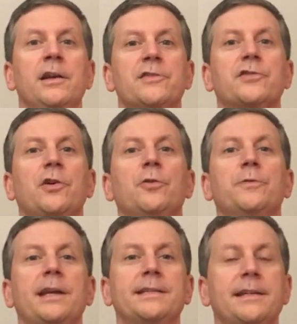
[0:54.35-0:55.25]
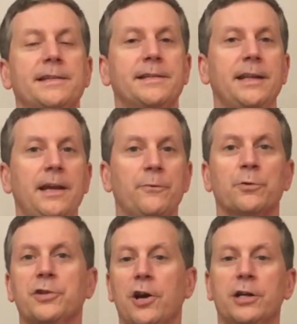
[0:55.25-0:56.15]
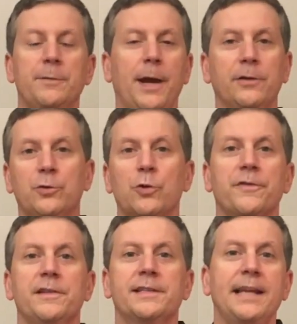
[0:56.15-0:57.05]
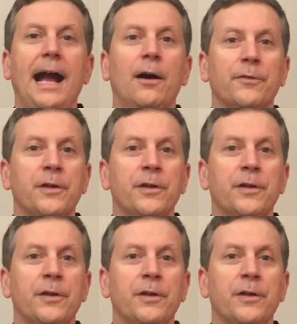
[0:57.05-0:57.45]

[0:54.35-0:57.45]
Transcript: So they said, Steve, we're talking about north and south,